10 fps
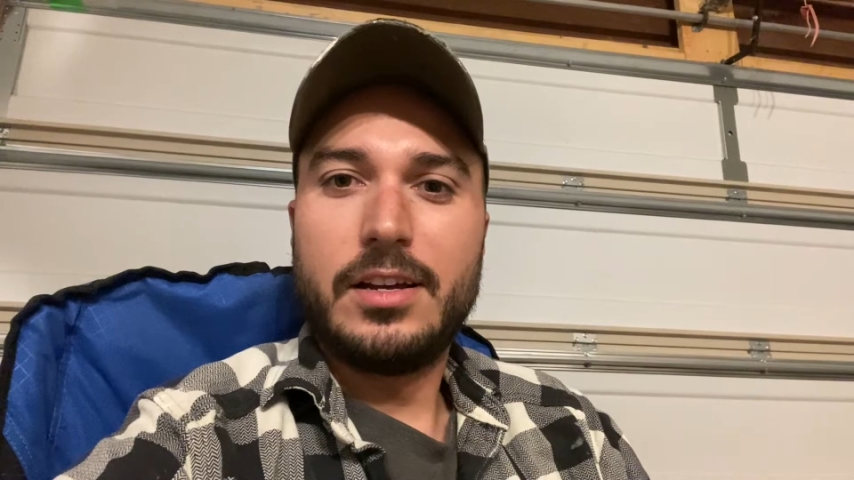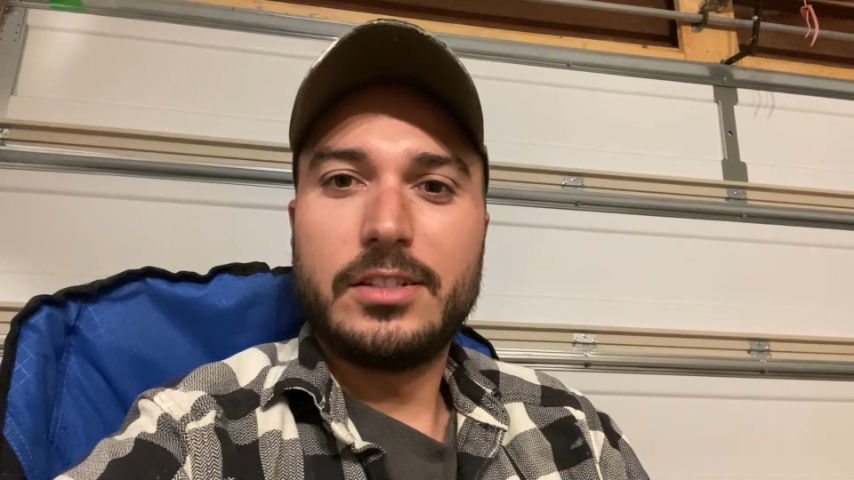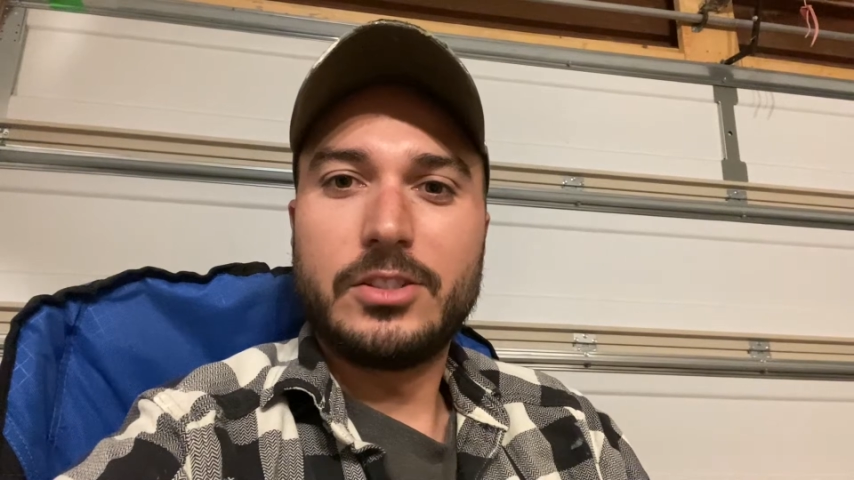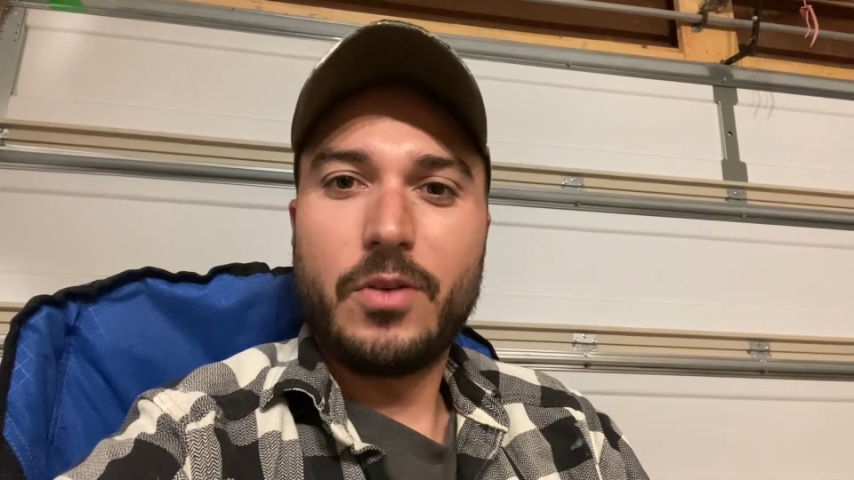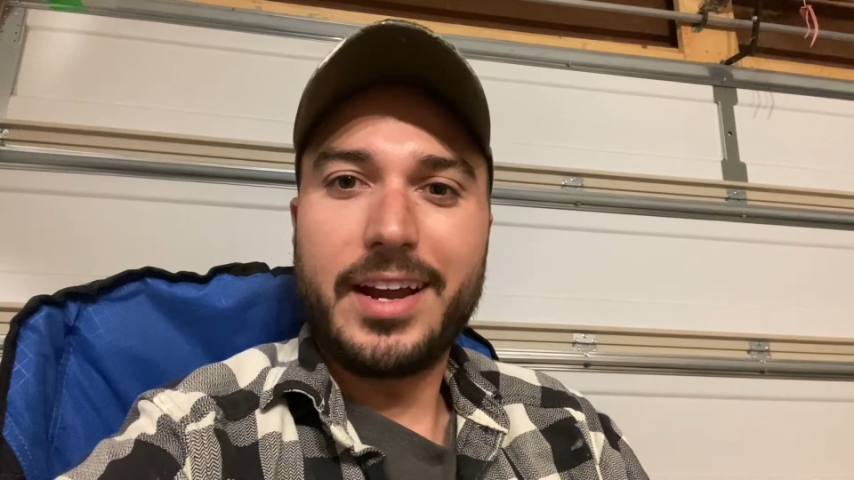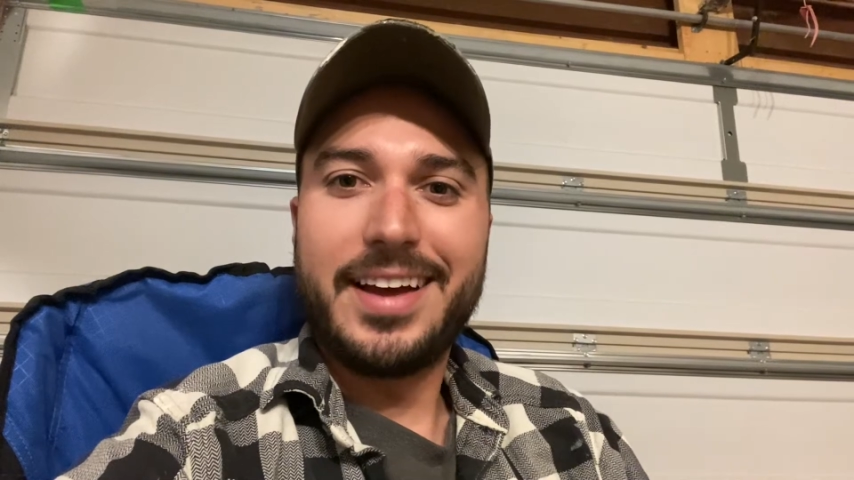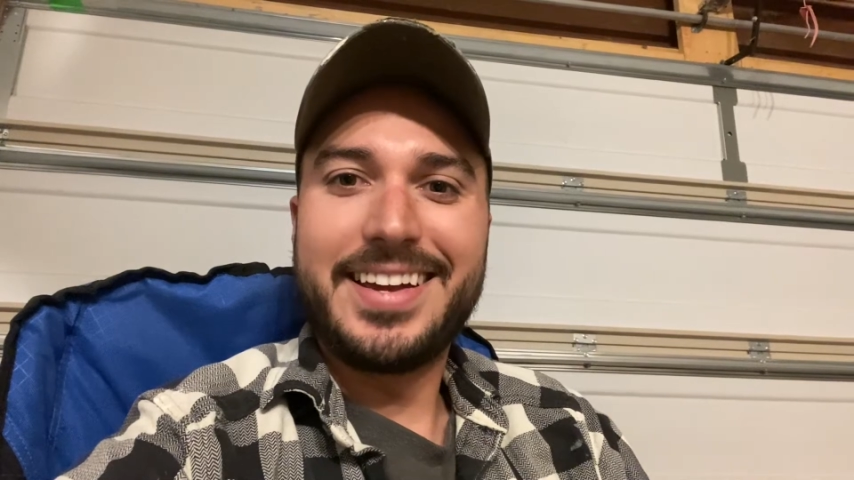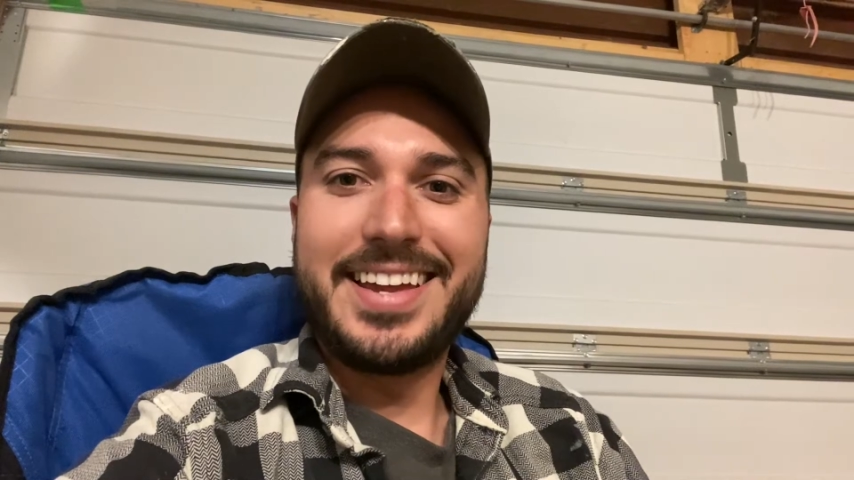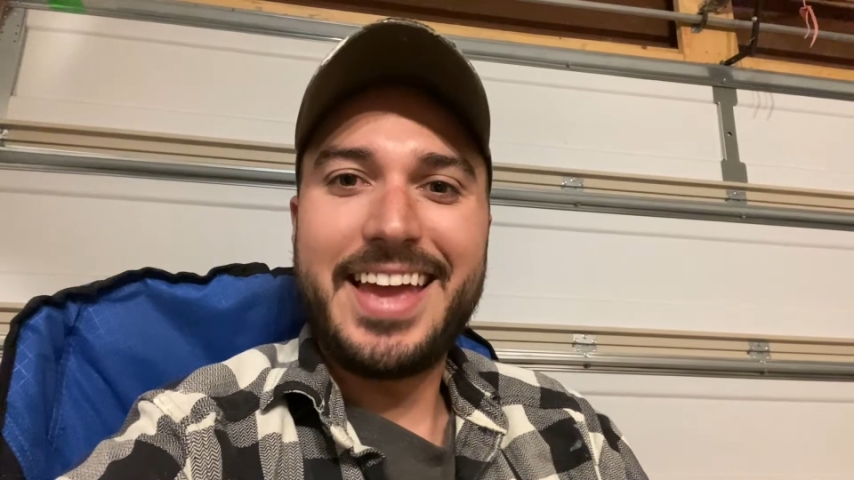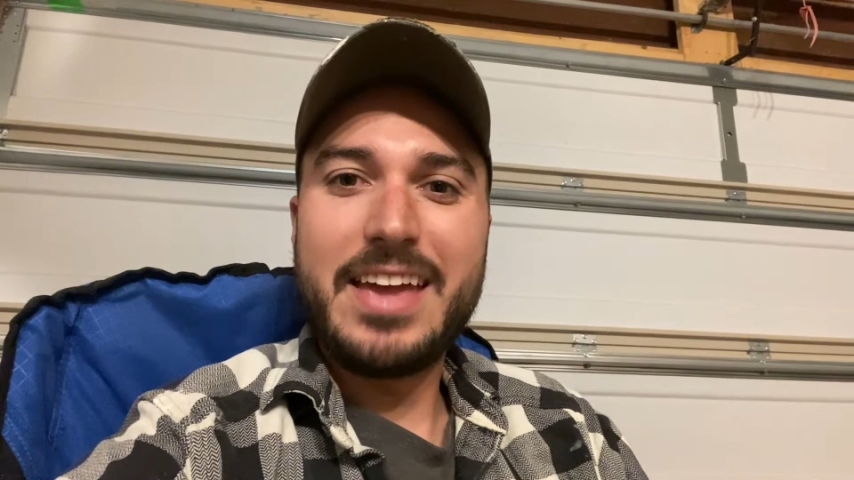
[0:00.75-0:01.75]
so I got a
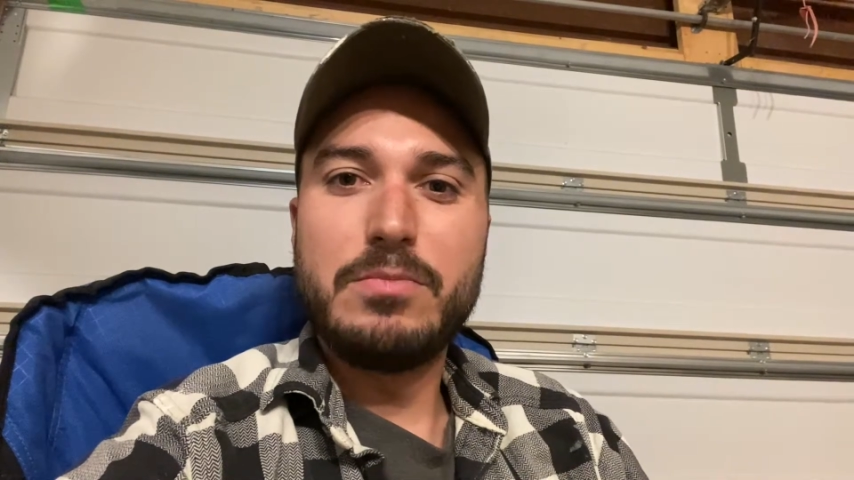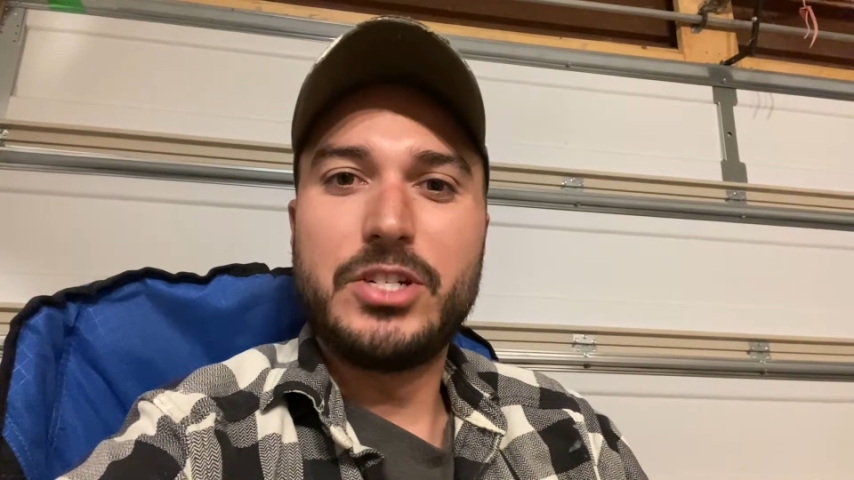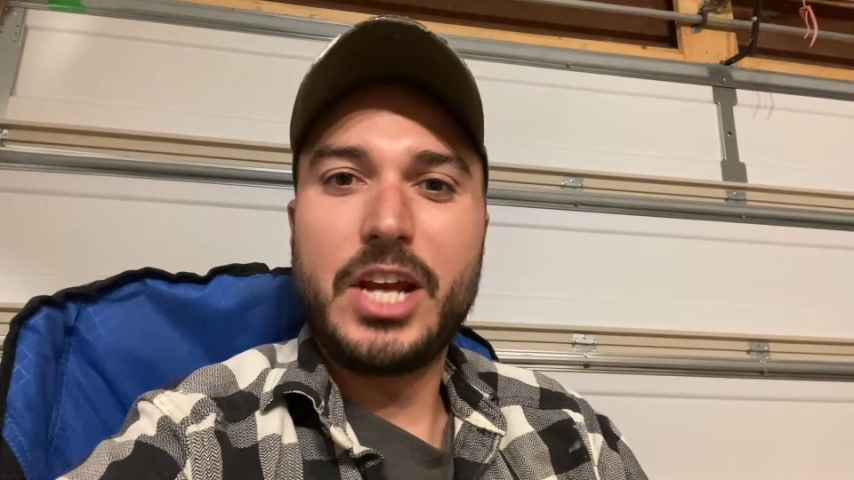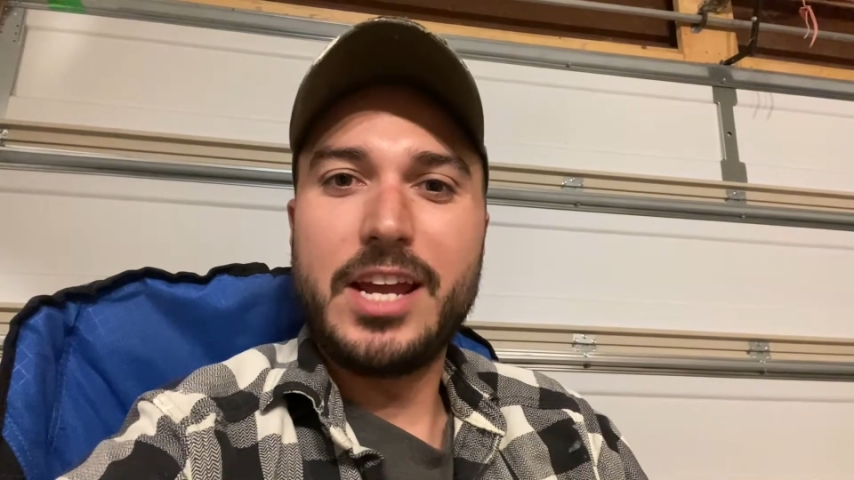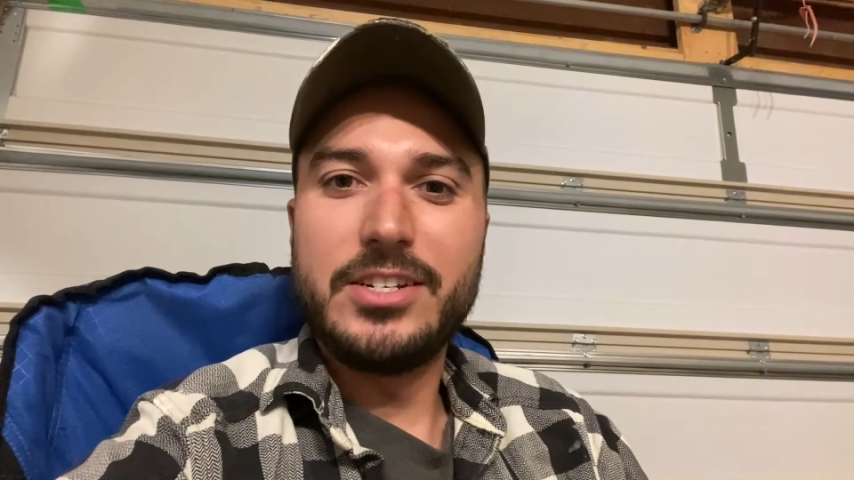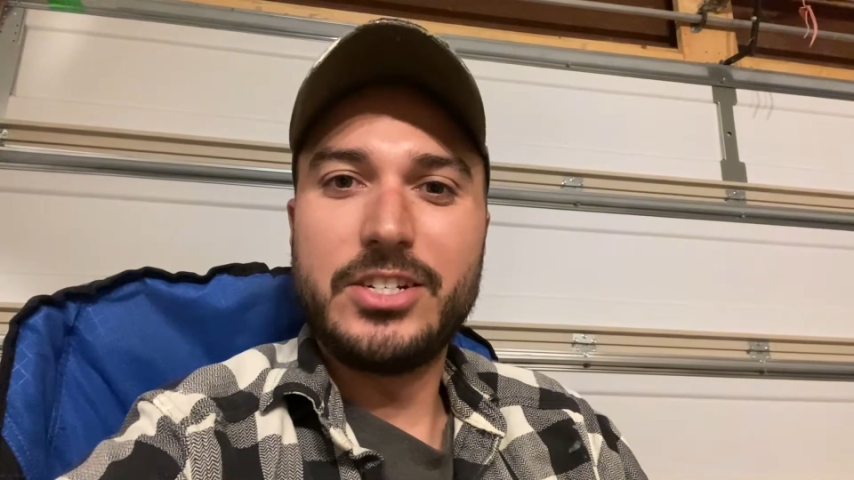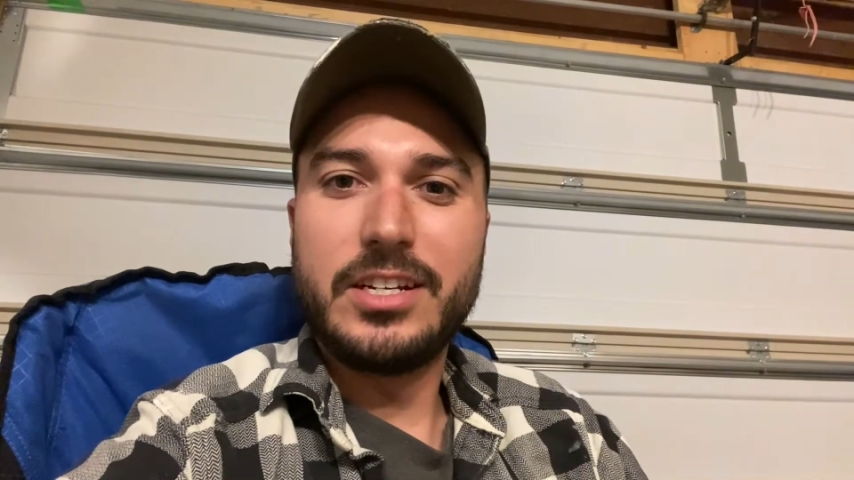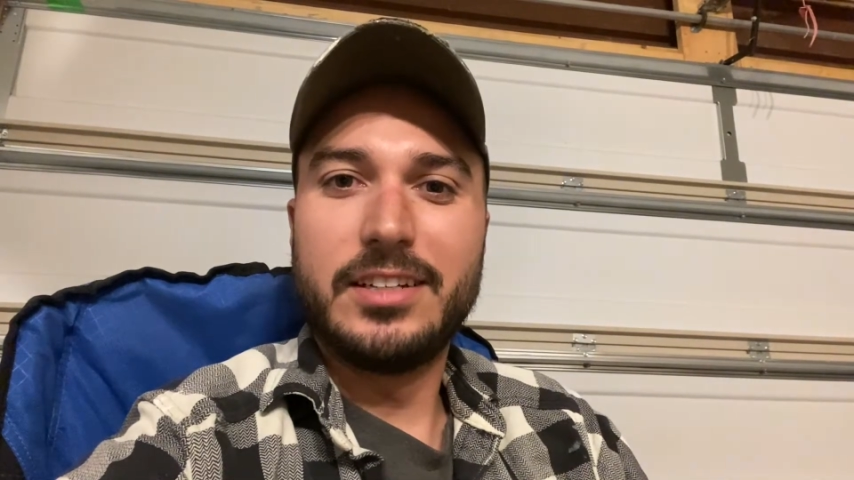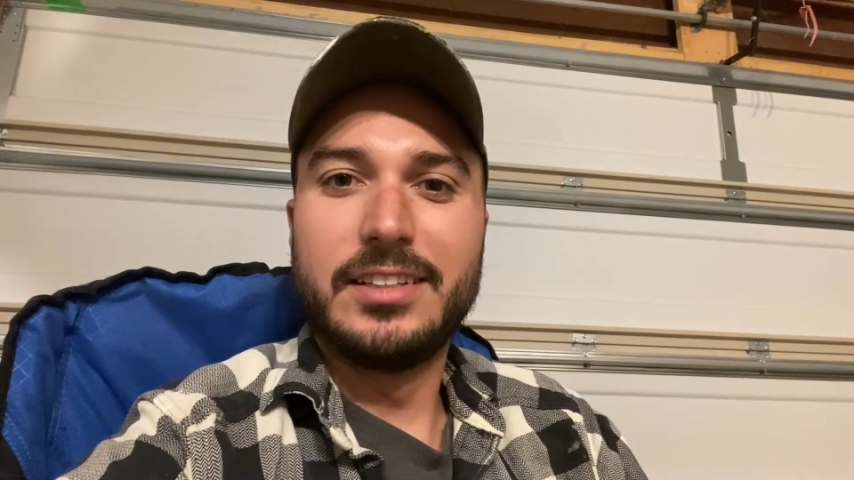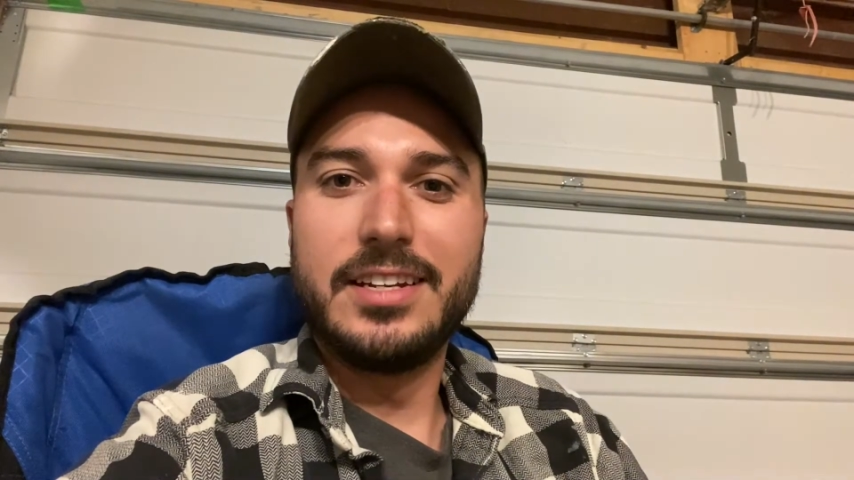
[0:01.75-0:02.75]

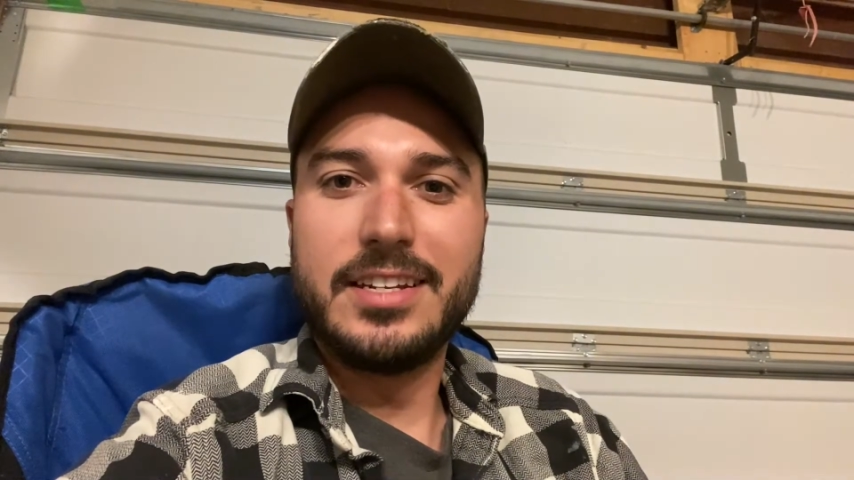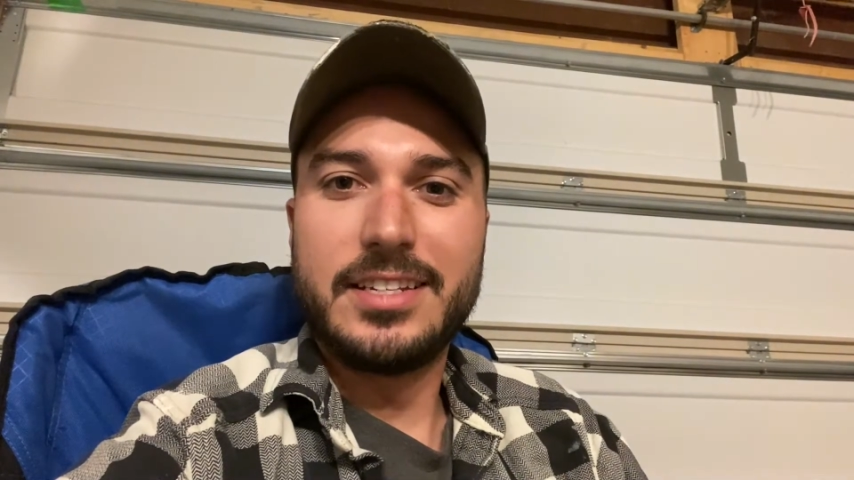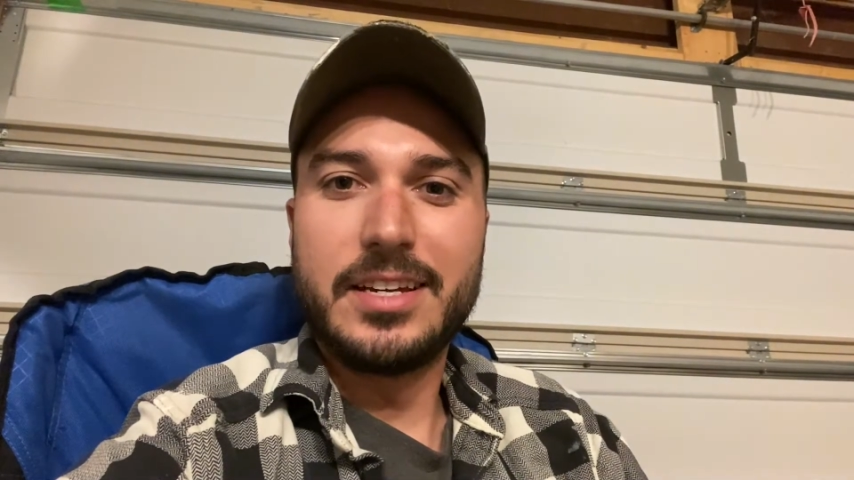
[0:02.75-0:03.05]
game-changing cleaning